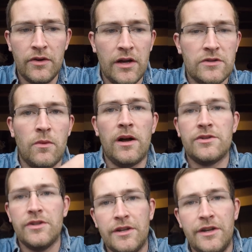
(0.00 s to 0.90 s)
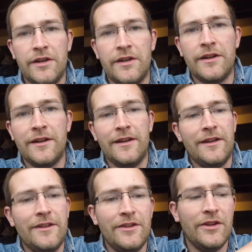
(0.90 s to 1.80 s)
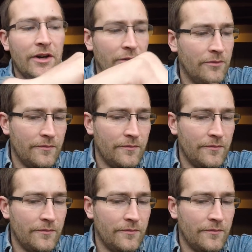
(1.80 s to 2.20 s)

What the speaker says: guys watching and, you know,